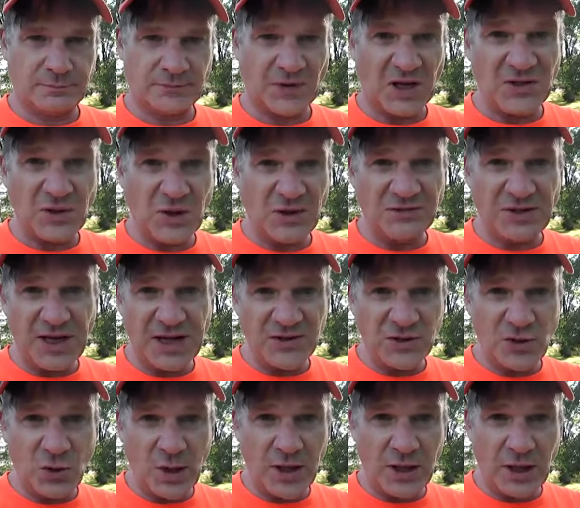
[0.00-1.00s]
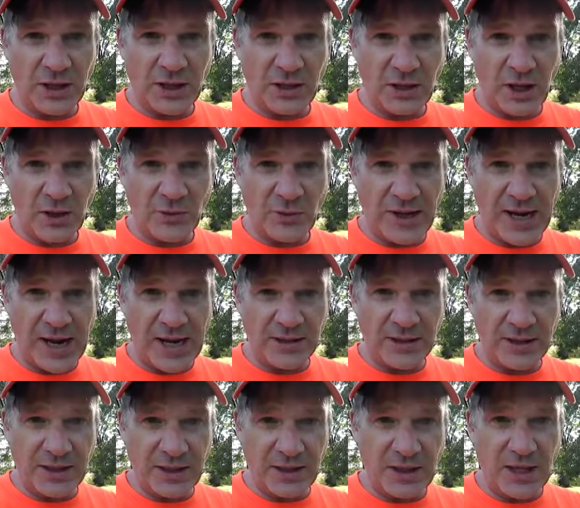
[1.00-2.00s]
So if that's going on in our
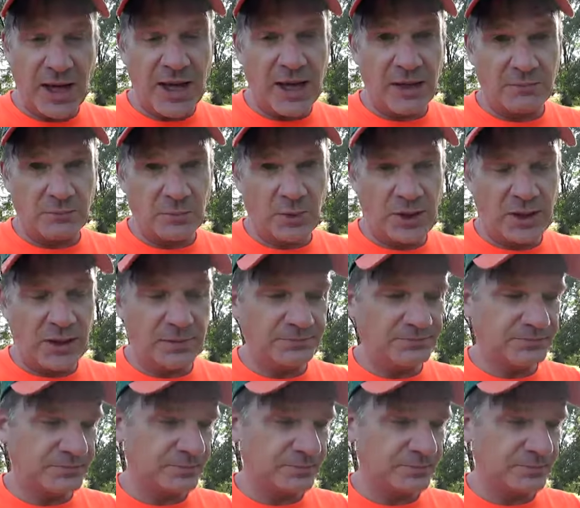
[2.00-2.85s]
reality, well,